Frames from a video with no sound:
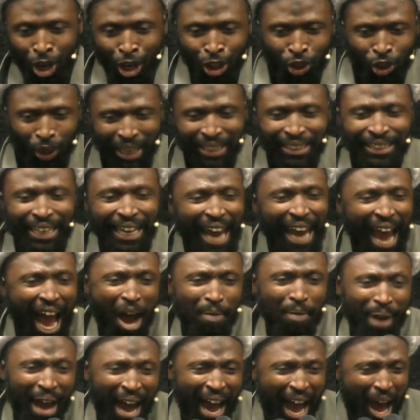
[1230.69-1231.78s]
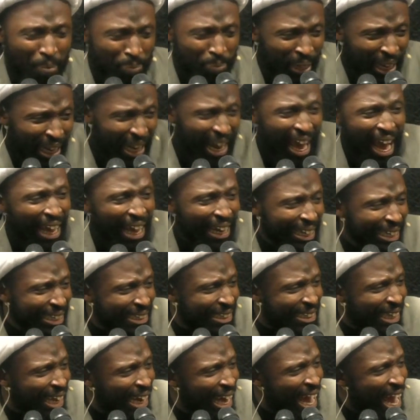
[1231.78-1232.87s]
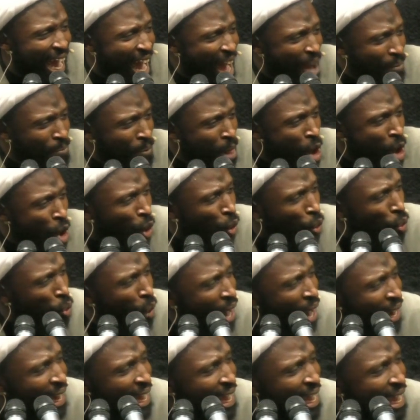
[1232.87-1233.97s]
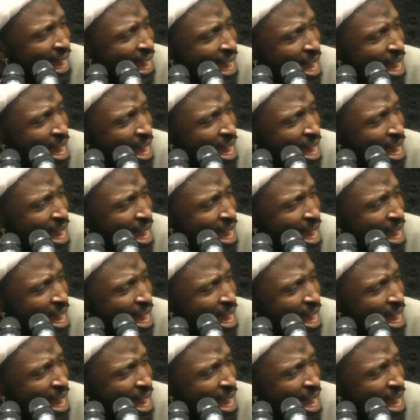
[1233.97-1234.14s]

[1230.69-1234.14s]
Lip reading: So they said, Abba Abdullah alayhi salam, when he